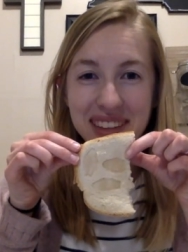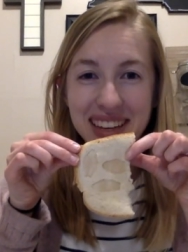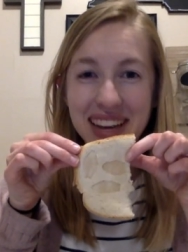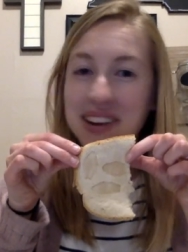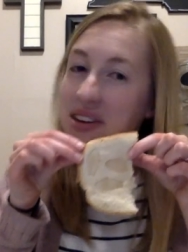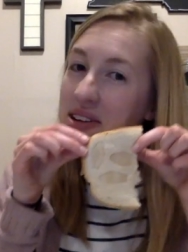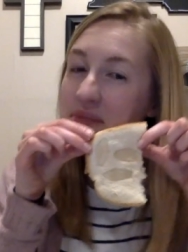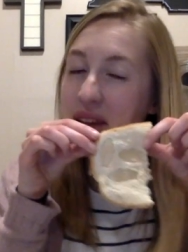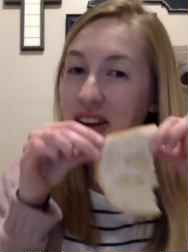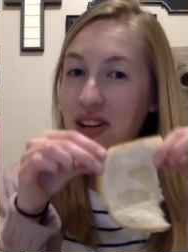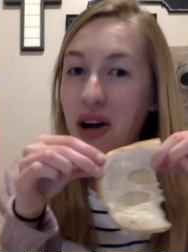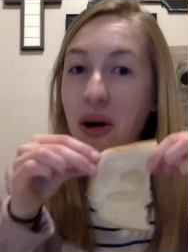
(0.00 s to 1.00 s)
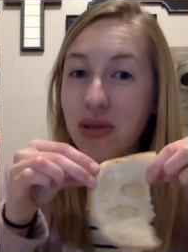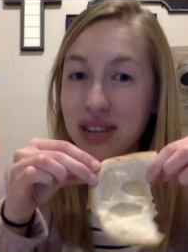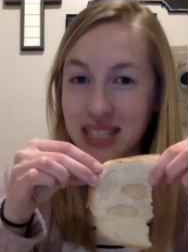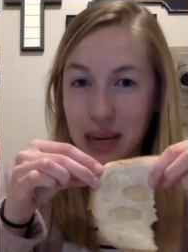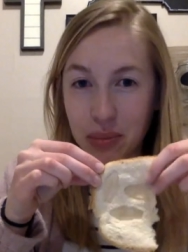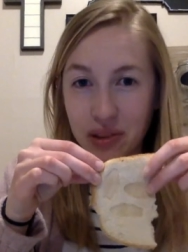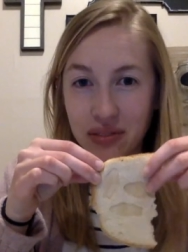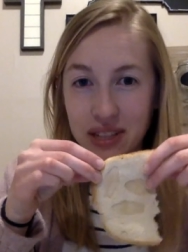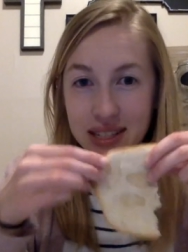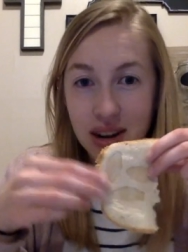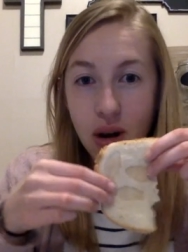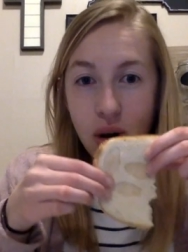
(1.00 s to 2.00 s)
And you can make your own example of
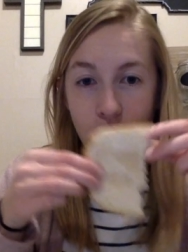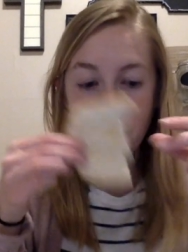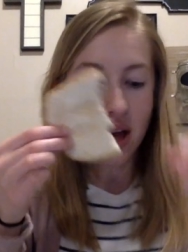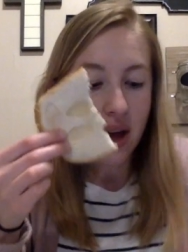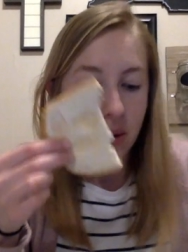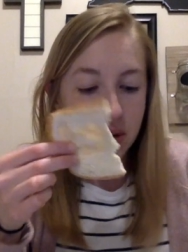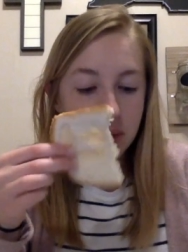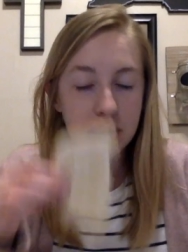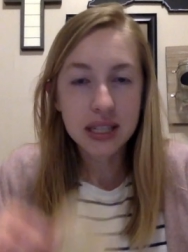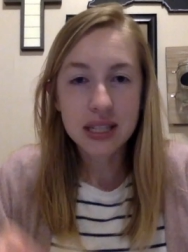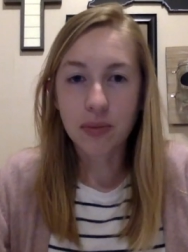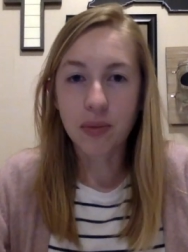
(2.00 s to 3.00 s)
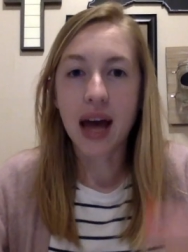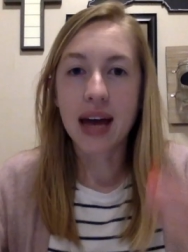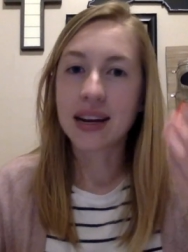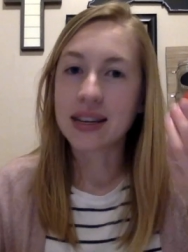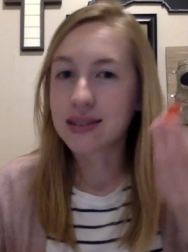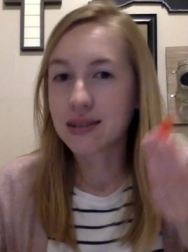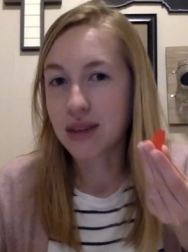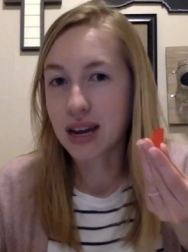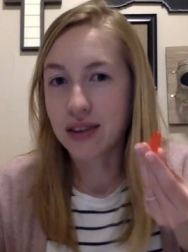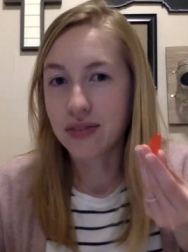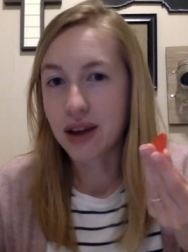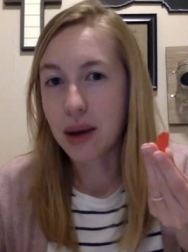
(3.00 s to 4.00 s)
this at home with a piece of bread and some kind
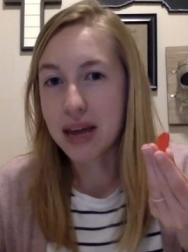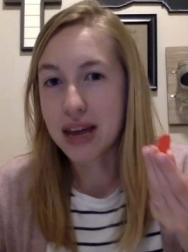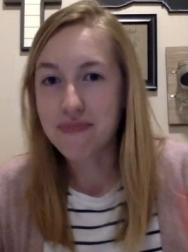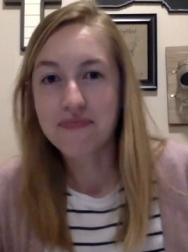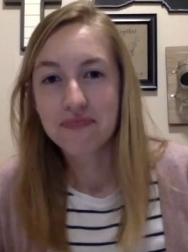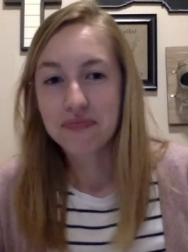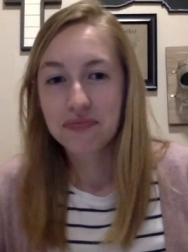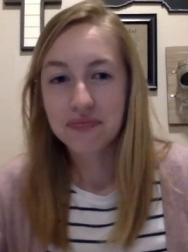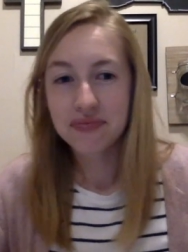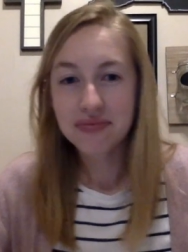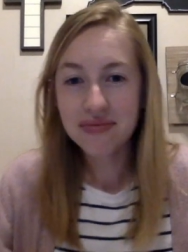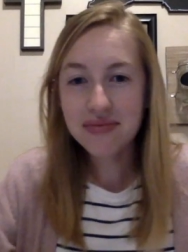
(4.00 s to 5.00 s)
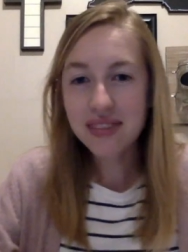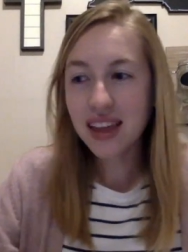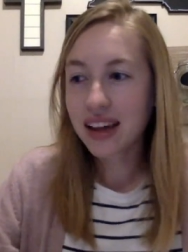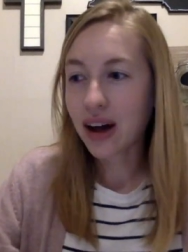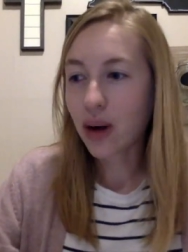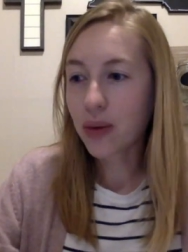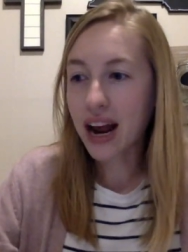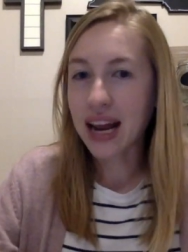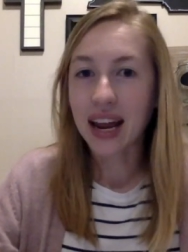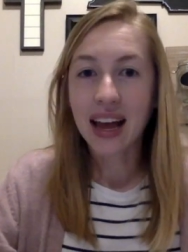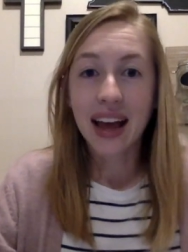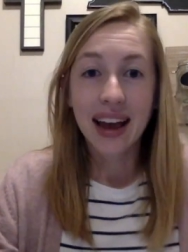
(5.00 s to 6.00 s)
of gummy. All right,
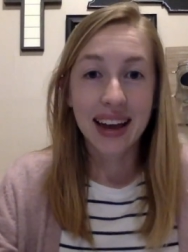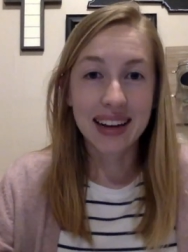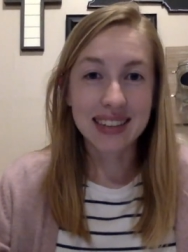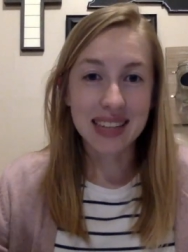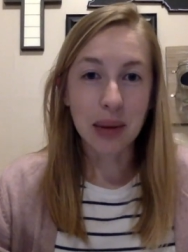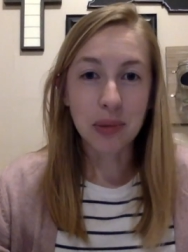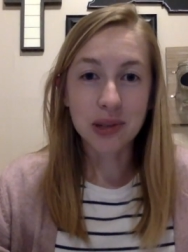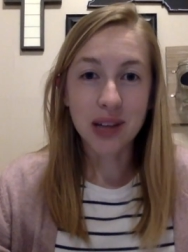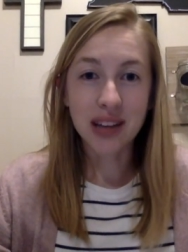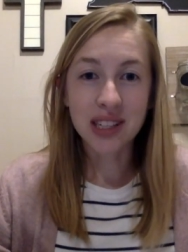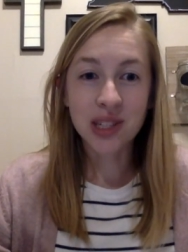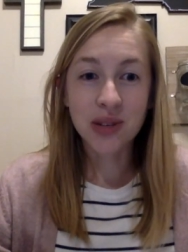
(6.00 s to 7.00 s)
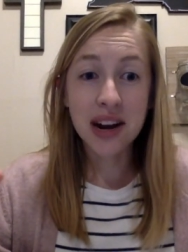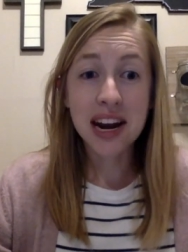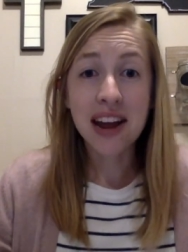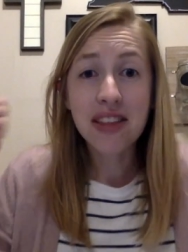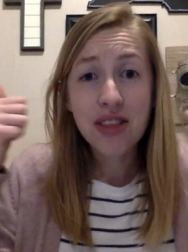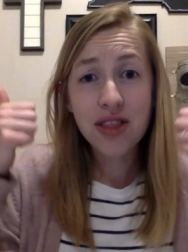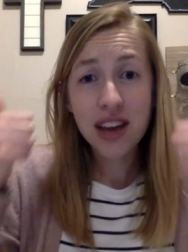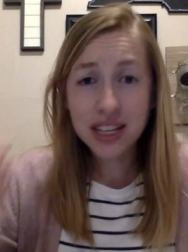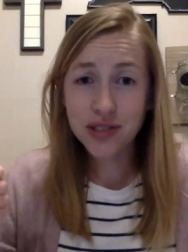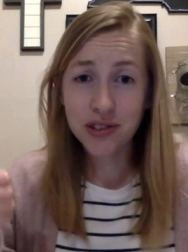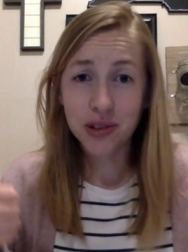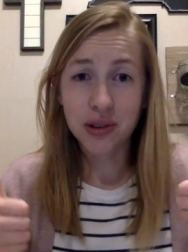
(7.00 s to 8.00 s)
an example's on the screen.
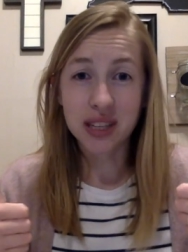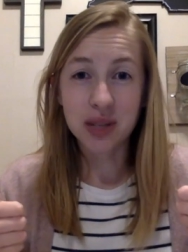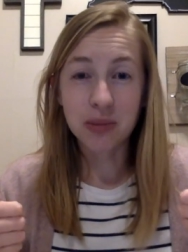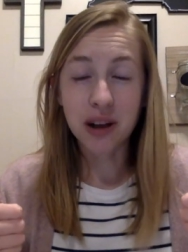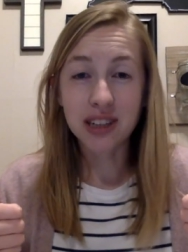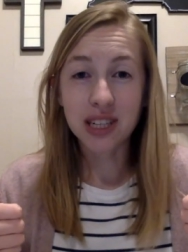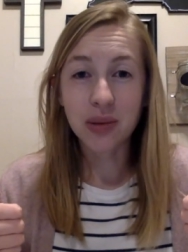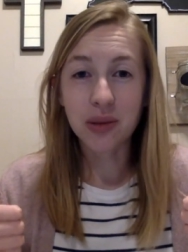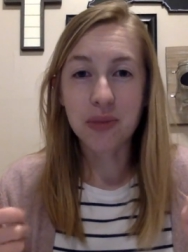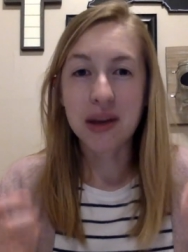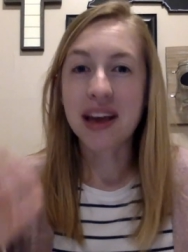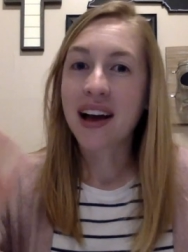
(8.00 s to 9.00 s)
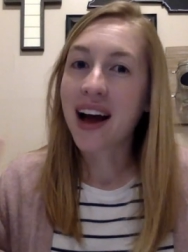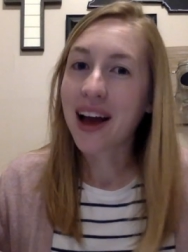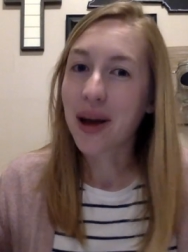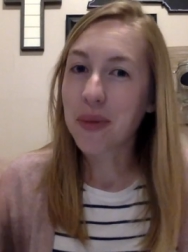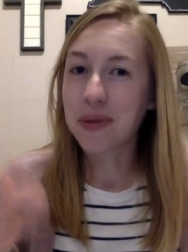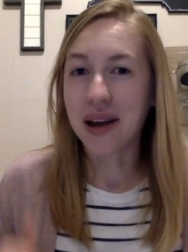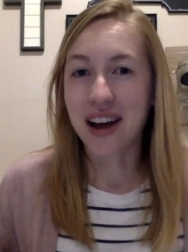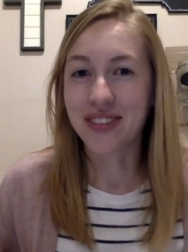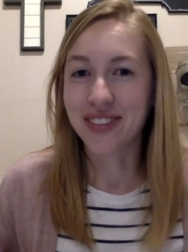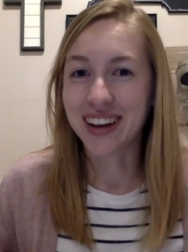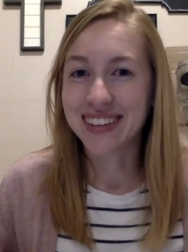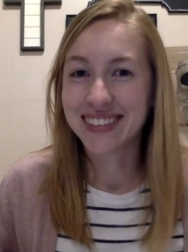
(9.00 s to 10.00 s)
Thanks for doing this project with me. I hope you had
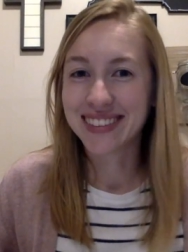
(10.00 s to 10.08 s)
fun.